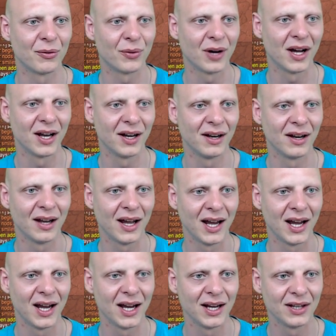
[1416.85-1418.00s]
gonna run
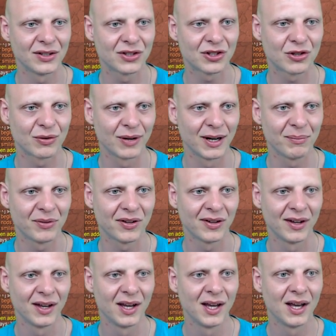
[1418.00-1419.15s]
a
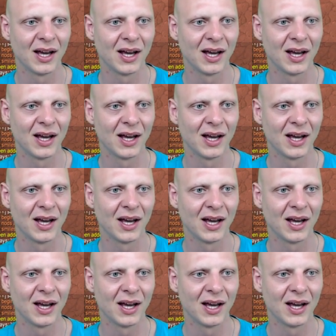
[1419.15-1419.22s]
script